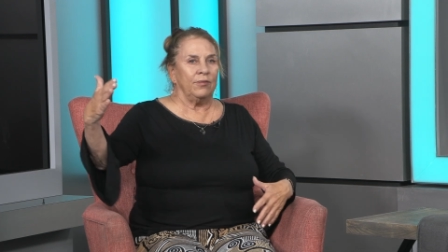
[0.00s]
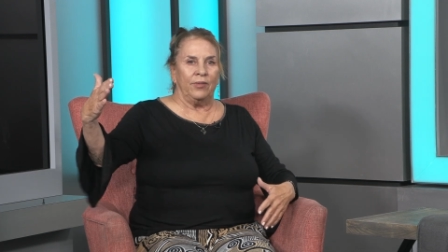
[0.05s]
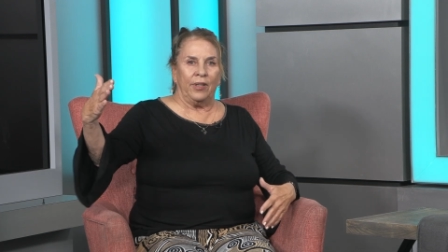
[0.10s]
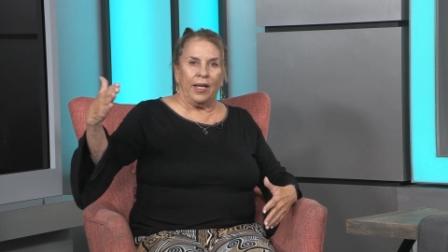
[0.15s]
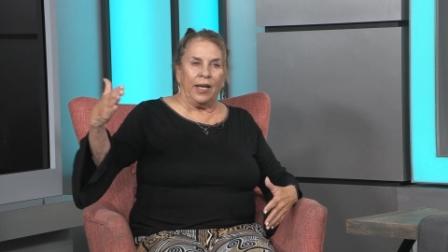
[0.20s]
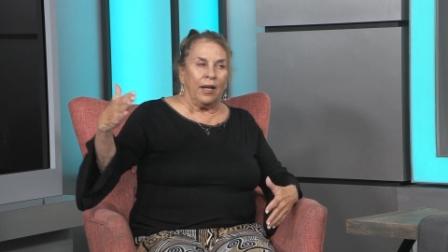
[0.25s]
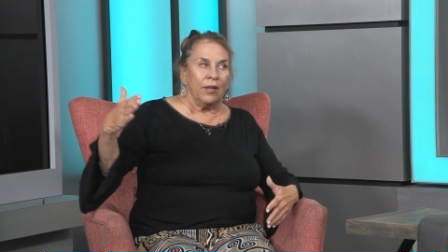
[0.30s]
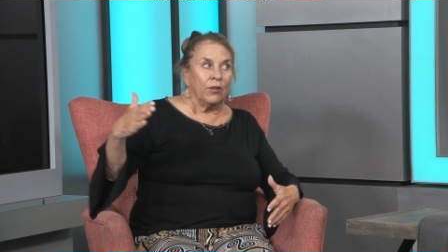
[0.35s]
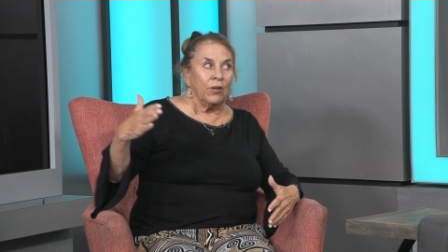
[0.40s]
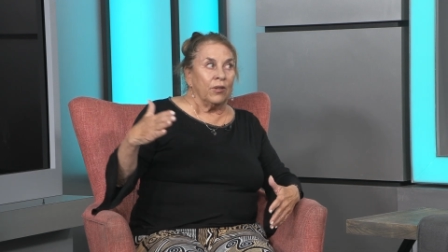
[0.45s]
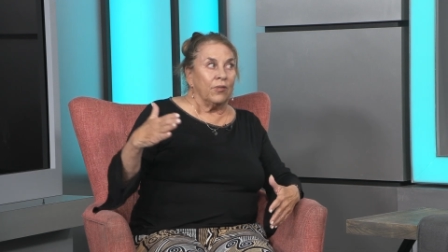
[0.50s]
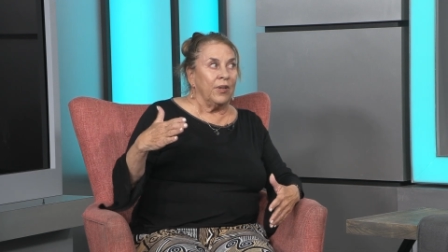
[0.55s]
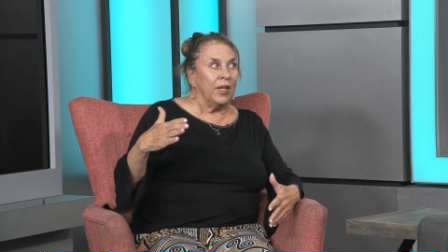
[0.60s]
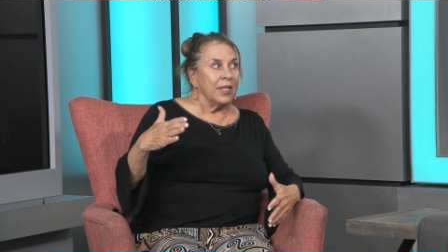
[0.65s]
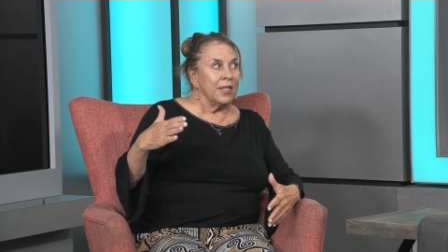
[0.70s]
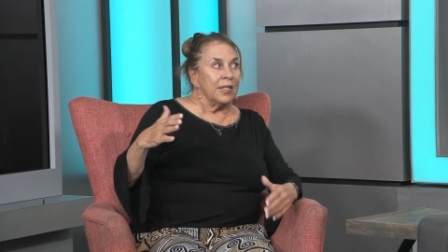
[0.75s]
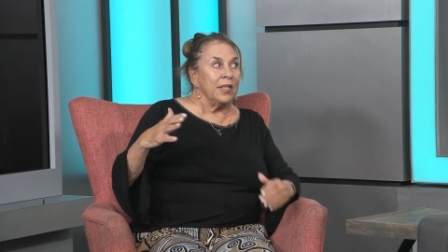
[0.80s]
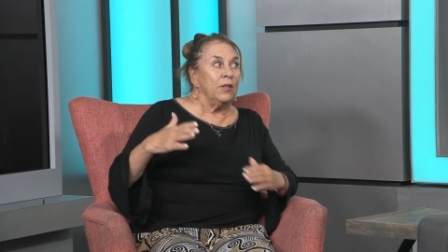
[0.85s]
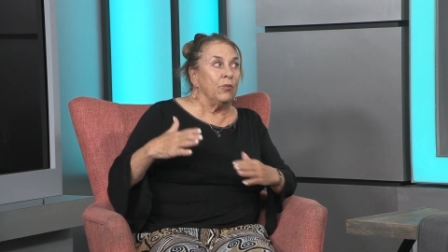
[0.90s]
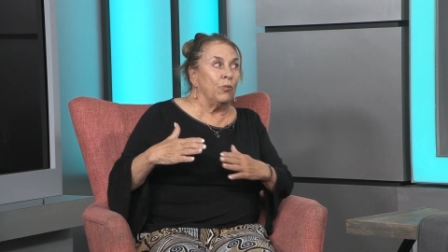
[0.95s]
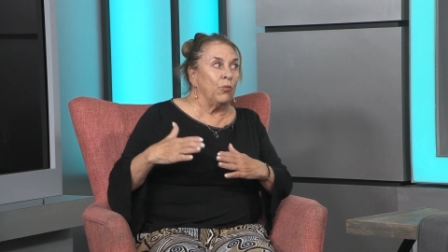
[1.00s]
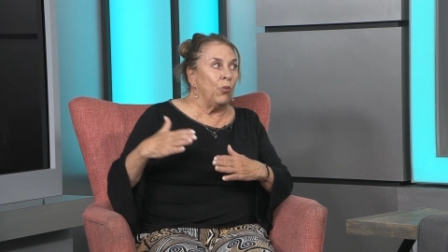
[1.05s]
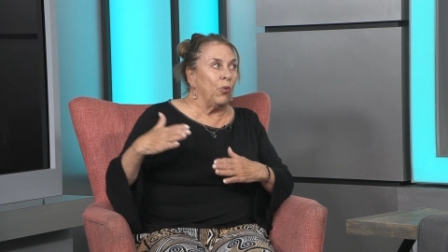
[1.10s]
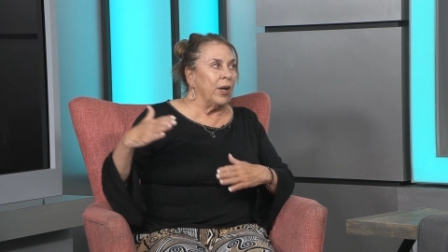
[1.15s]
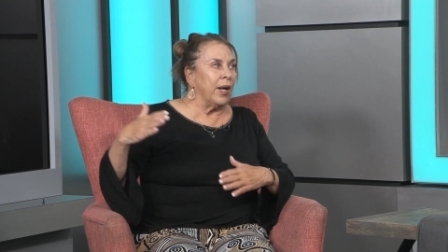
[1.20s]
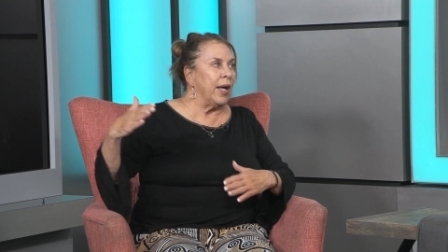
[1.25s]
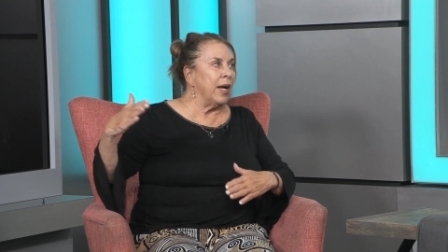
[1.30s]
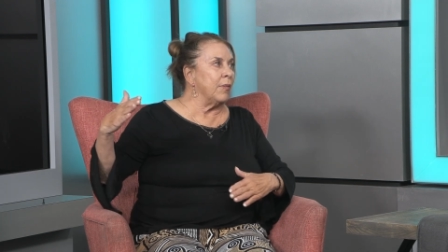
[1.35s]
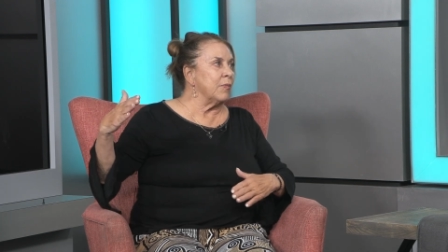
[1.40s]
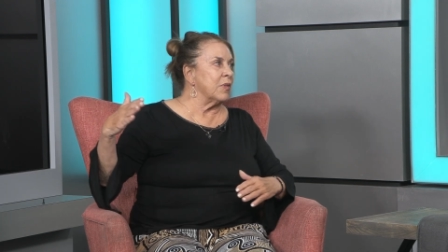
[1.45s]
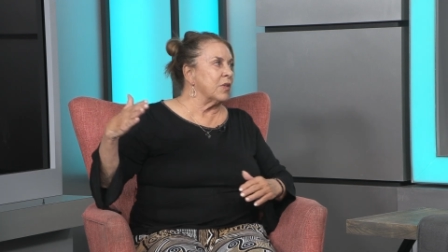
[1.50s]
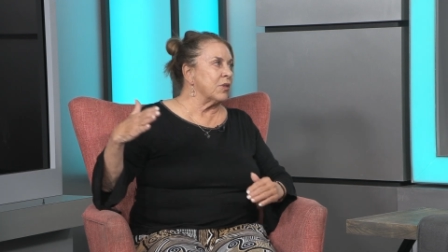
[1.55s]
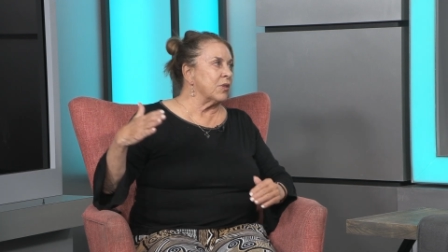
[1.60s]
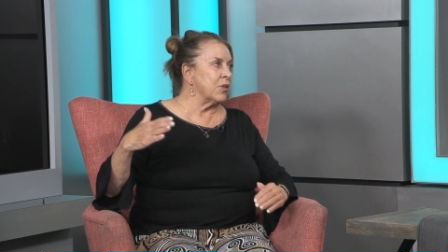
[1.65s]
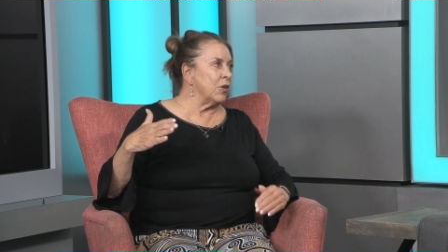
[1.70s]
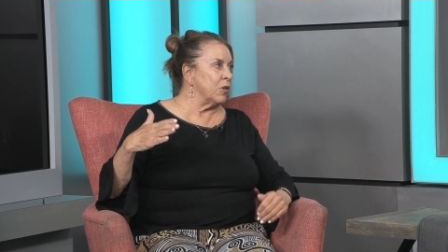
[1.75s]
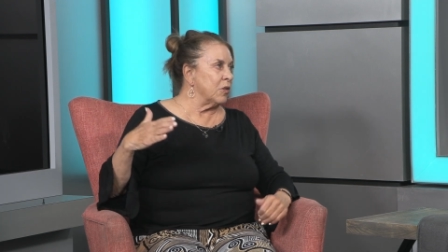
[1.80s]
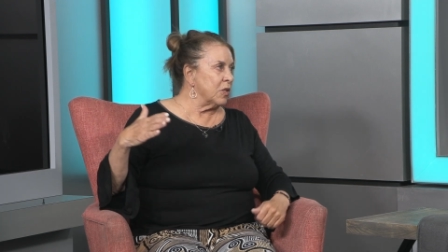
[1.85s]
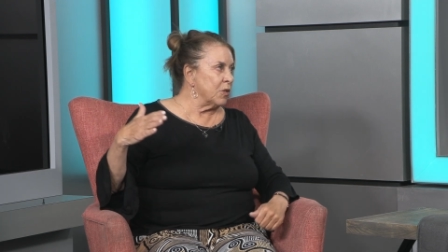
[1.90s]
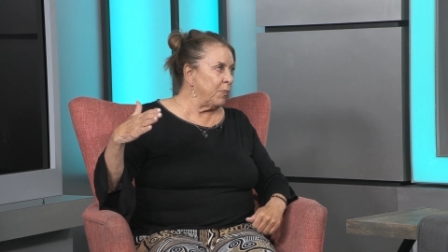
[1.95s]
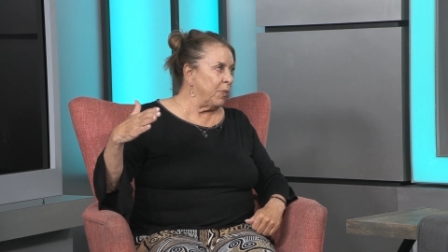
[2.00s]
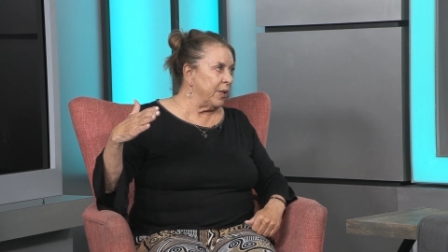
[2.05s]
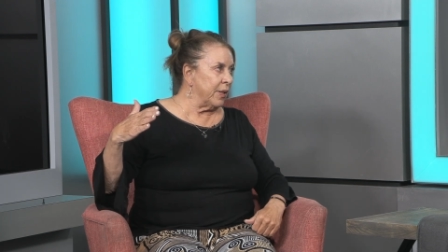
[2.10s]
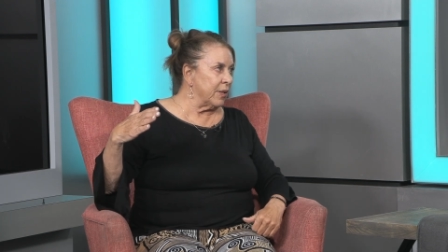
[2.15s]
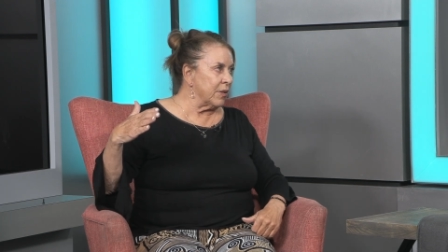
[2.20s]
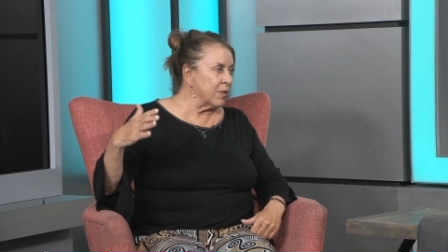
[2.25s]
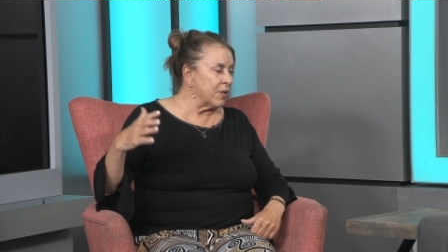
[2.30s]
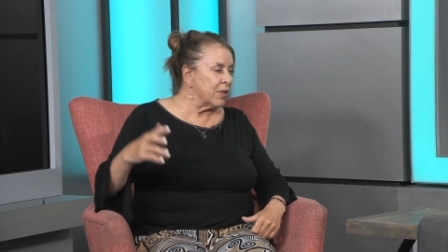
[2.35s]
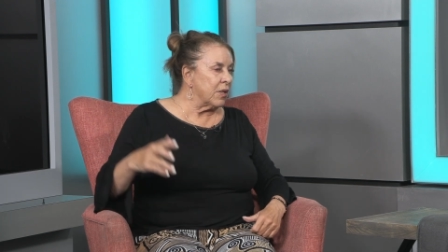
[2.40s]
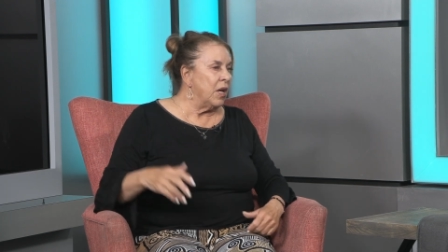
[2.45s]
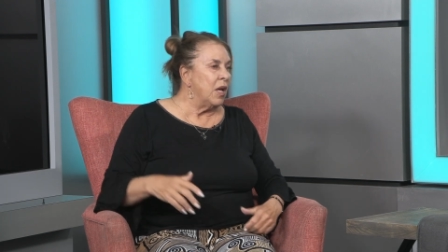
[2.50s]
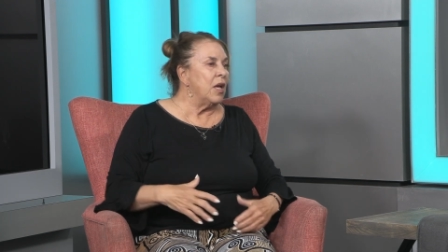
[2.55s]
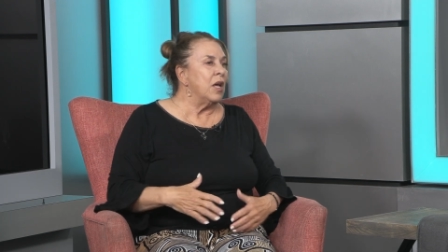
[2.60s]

Now you have 19. What happens to those players?